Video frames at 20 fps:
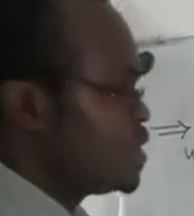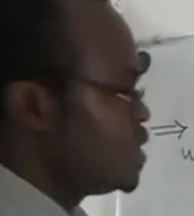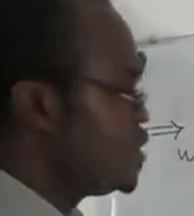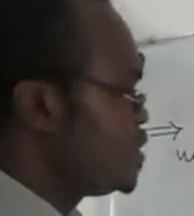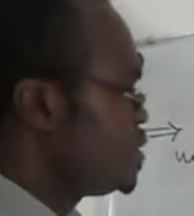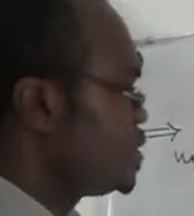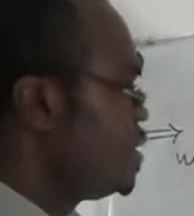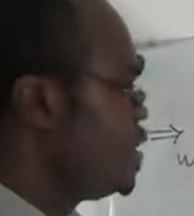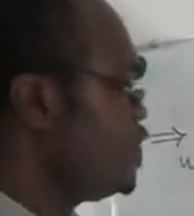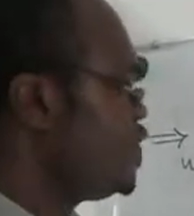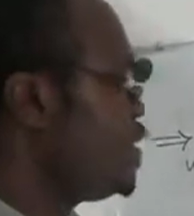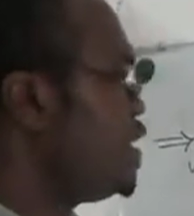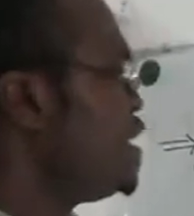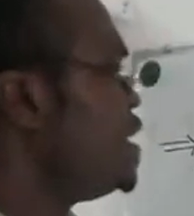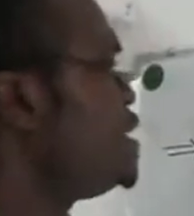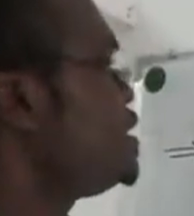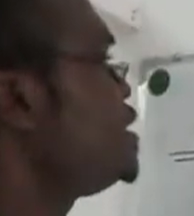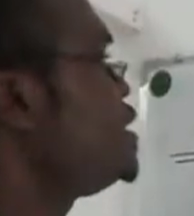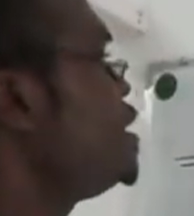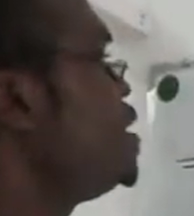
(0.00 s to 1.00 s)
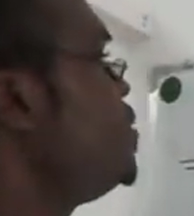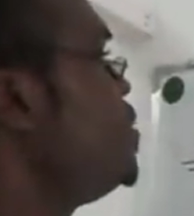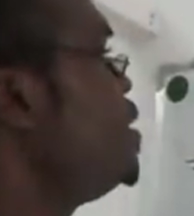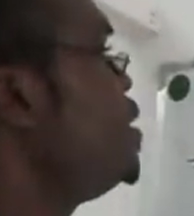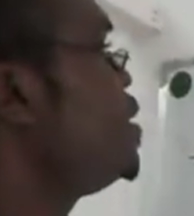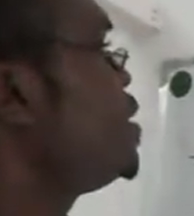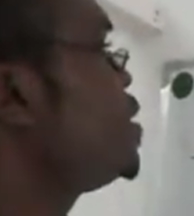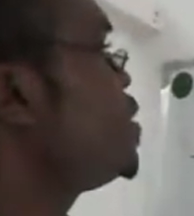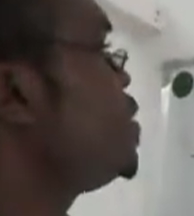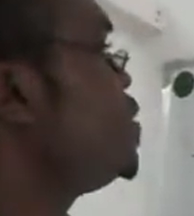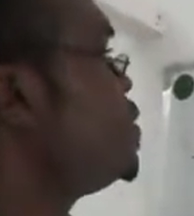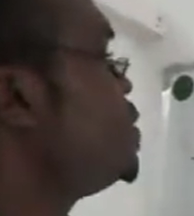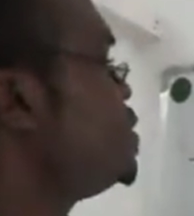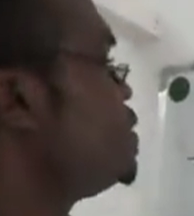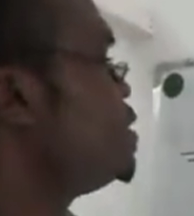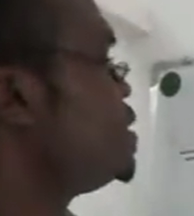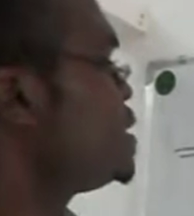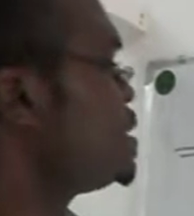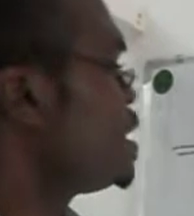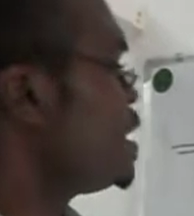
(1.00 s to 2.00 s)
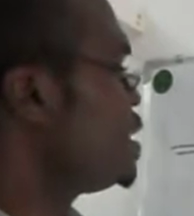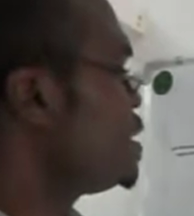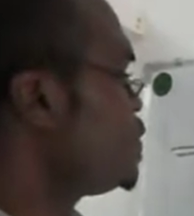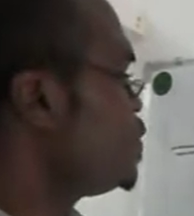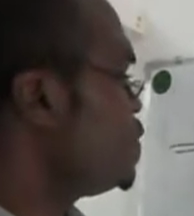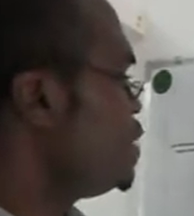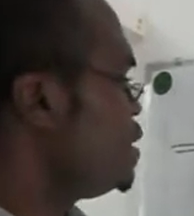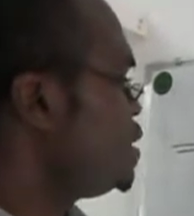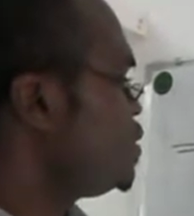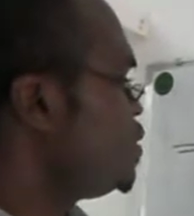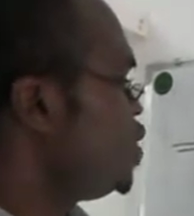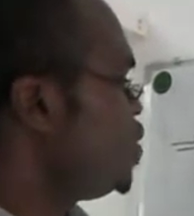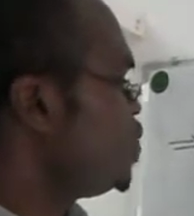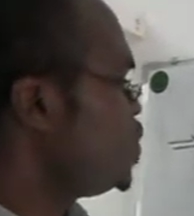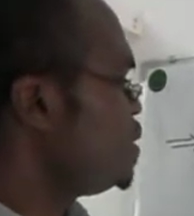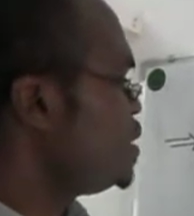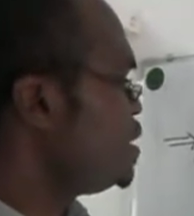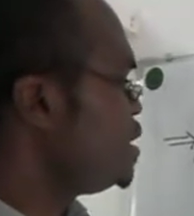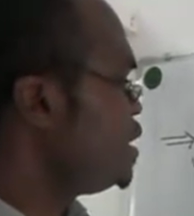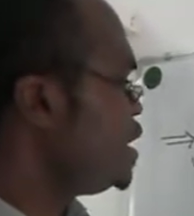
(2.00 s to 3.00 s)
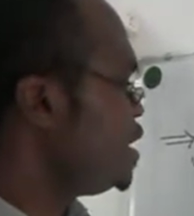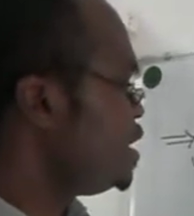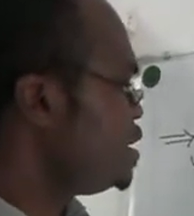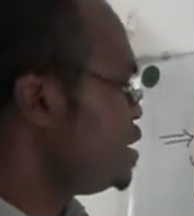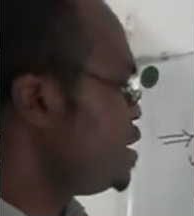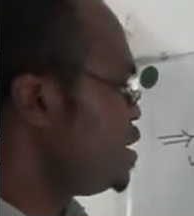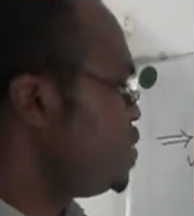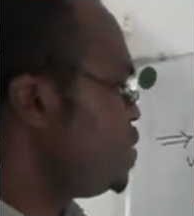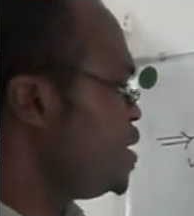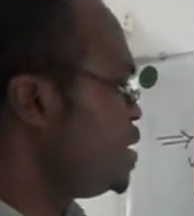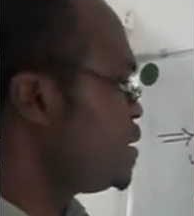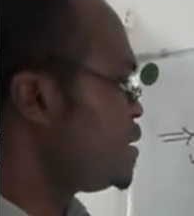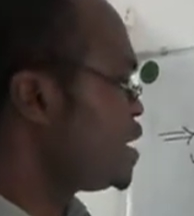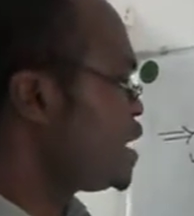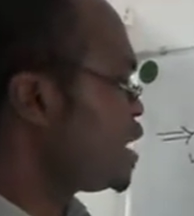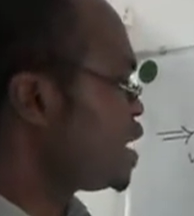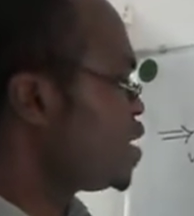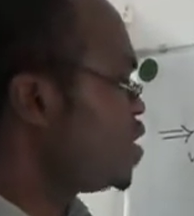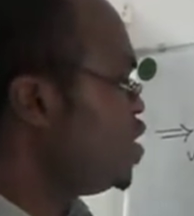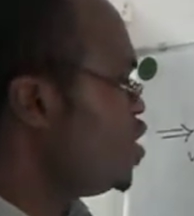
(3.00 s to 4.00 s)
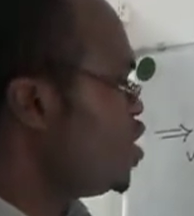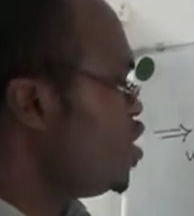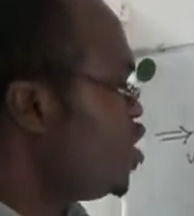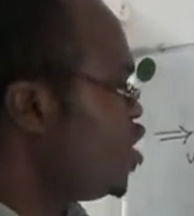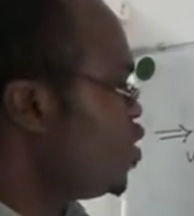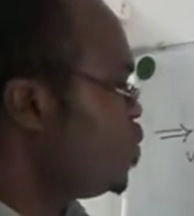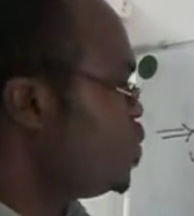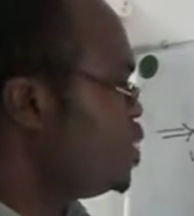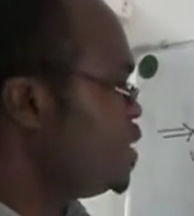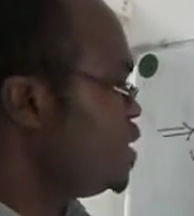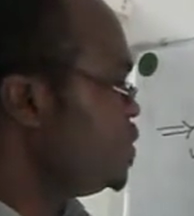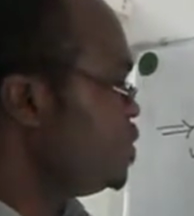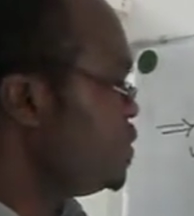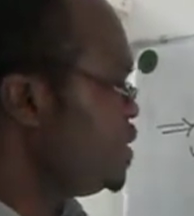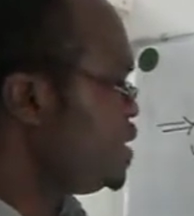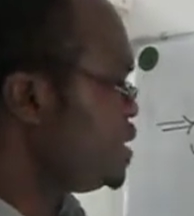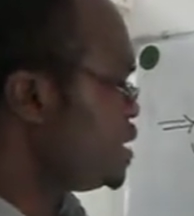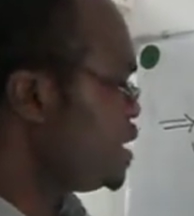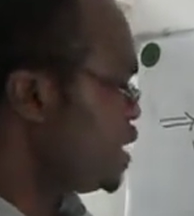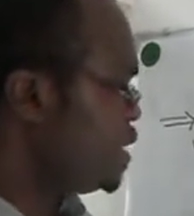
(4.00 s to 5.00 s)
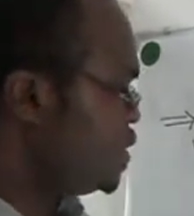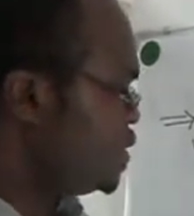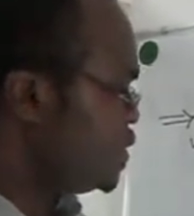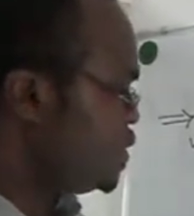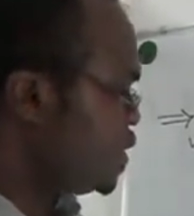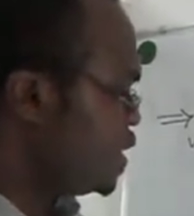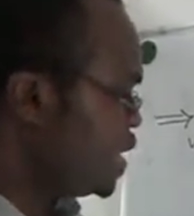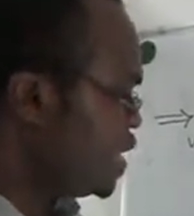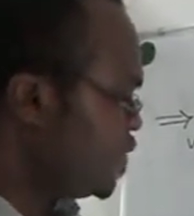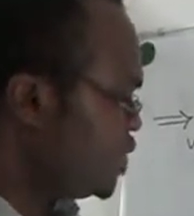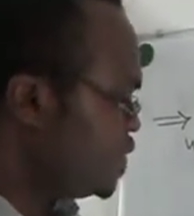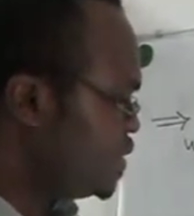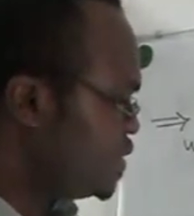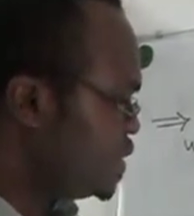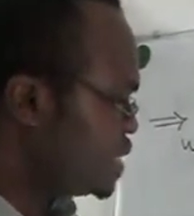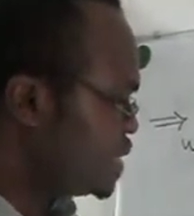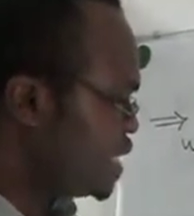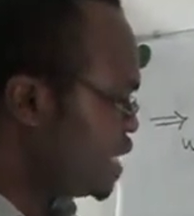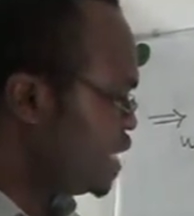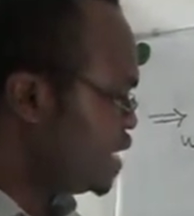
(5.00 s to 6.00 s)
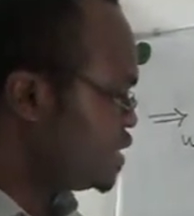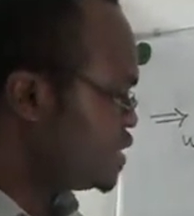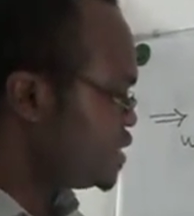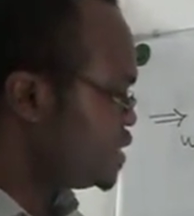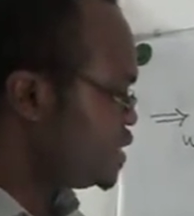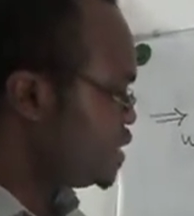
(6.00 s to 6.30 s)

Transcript: So every HTML code starts with opening HTML tag. Opening means that you don't have this slash.